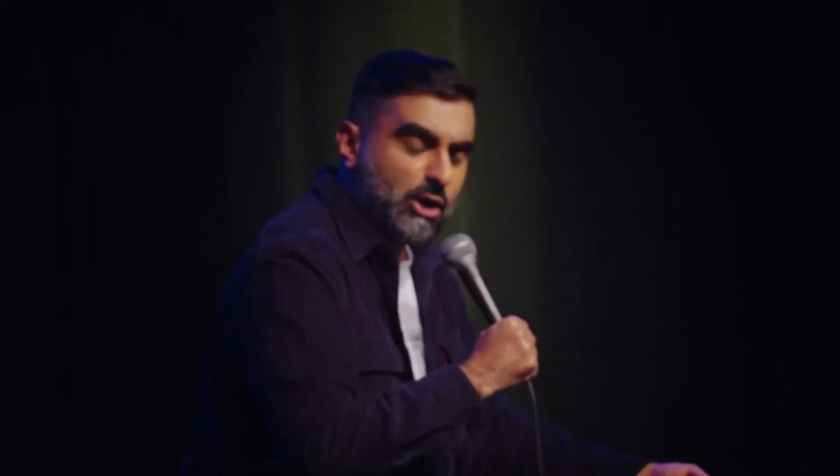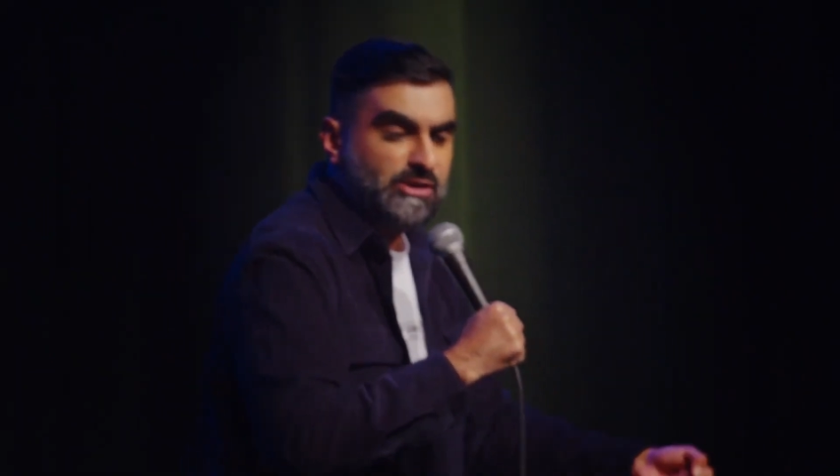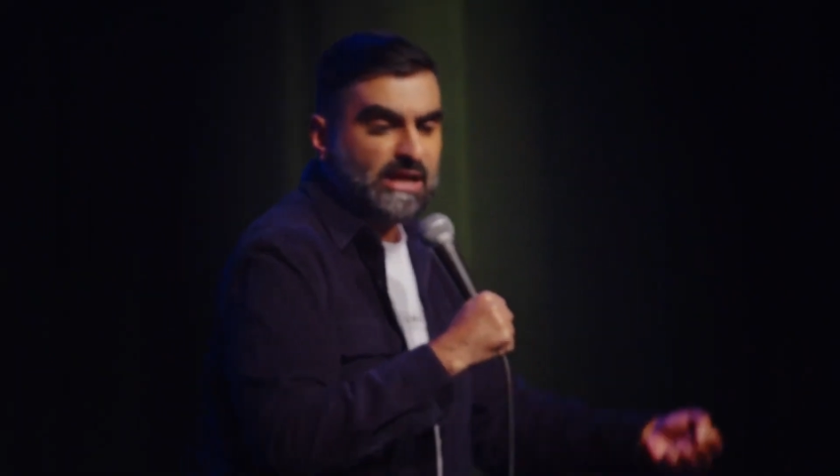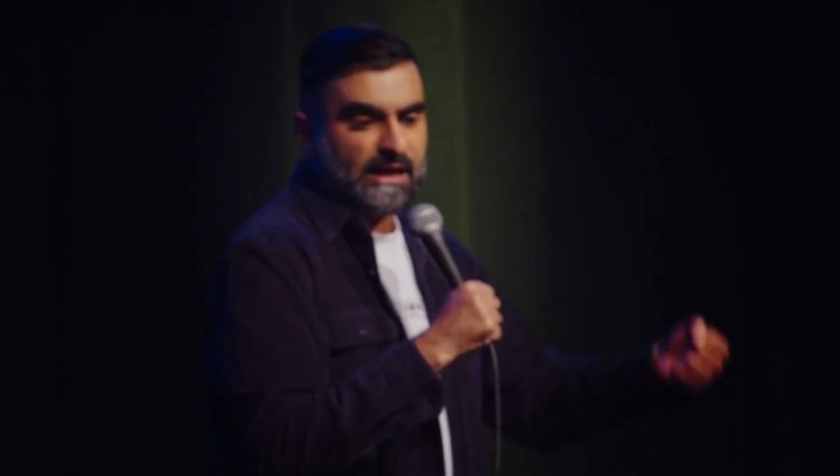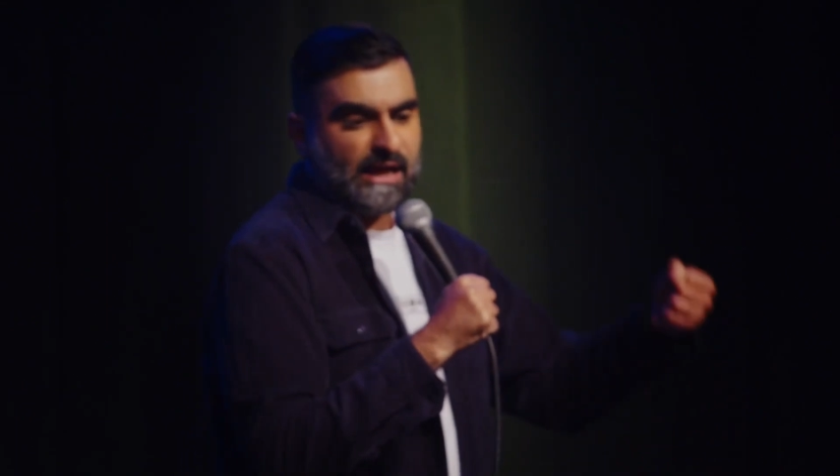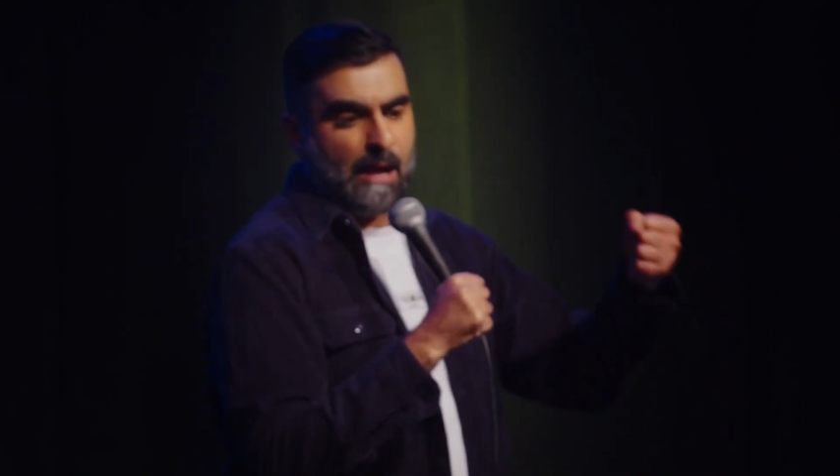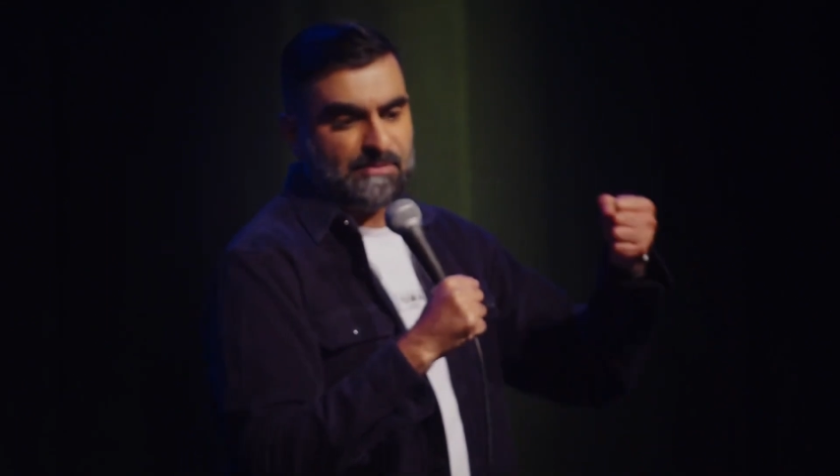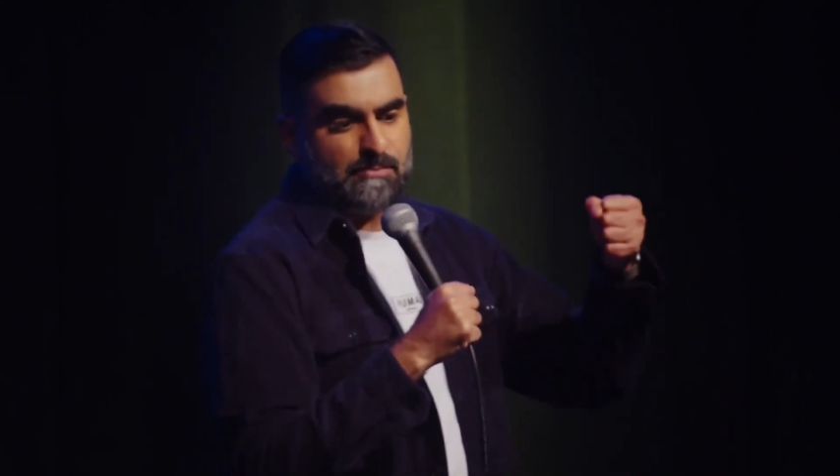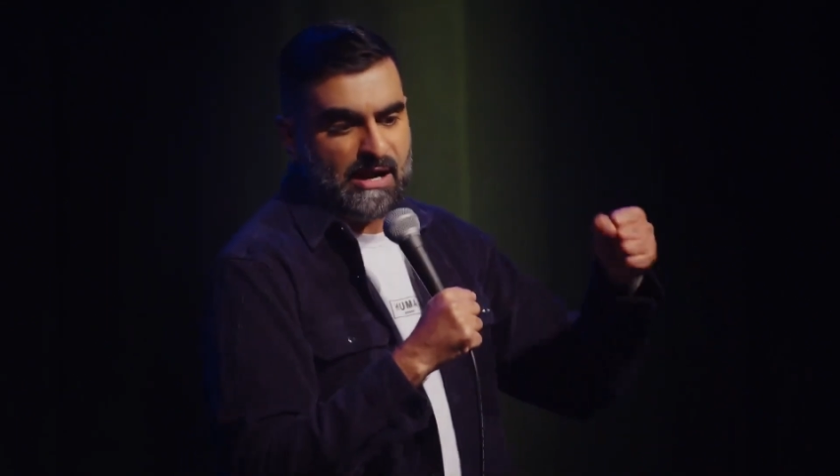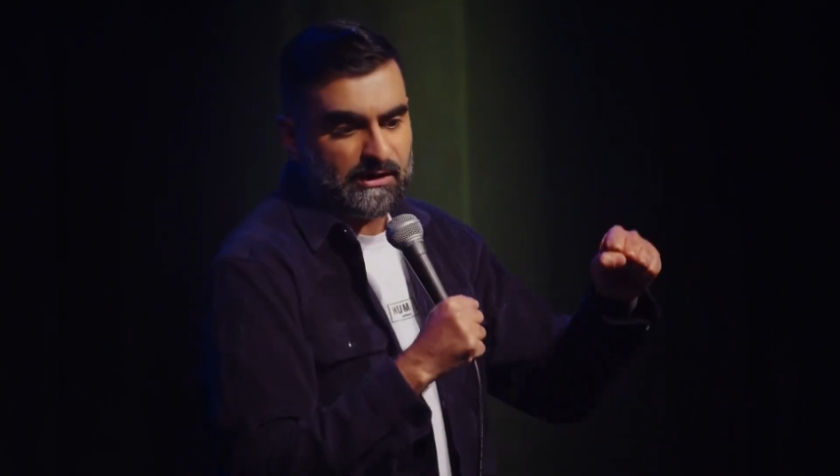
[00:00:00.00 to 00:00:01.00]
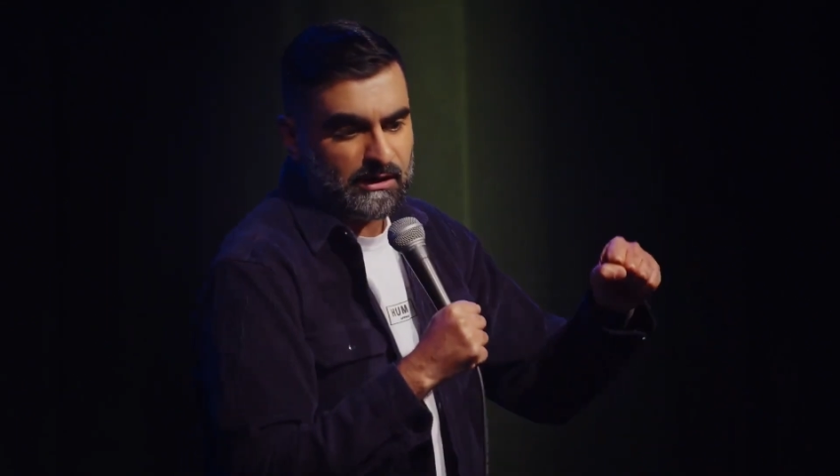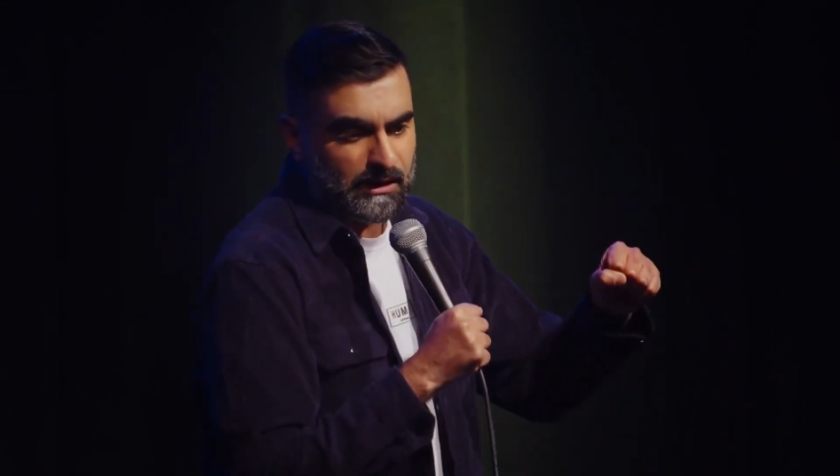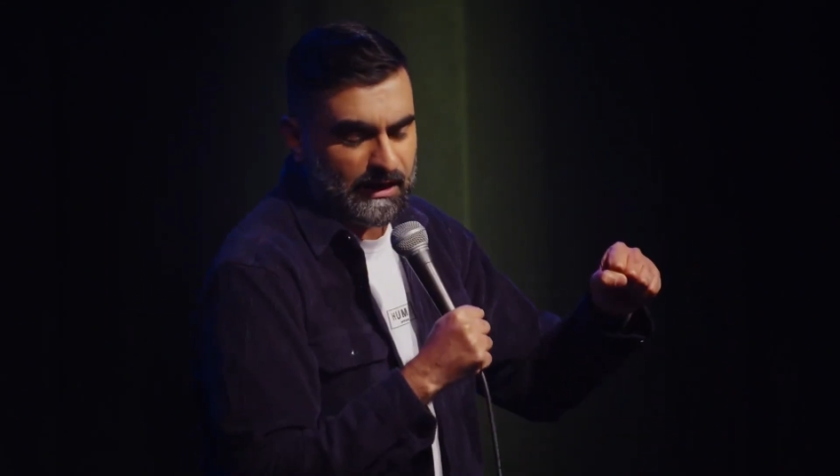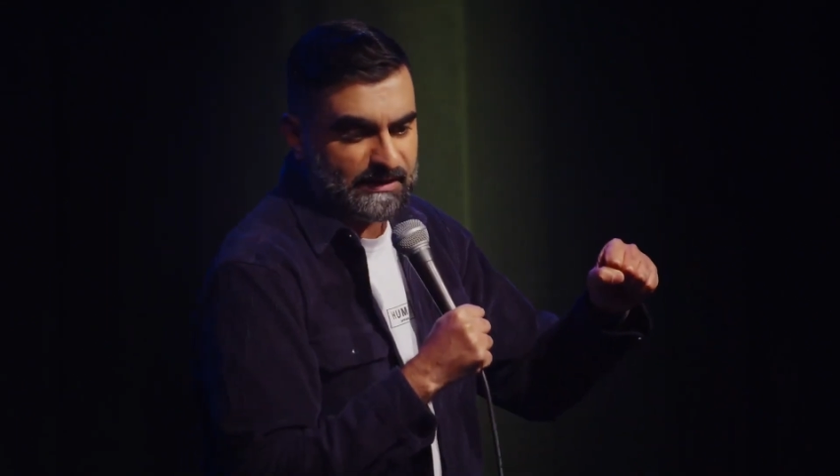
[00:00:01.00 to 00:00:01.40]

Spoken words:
You know, like Captain America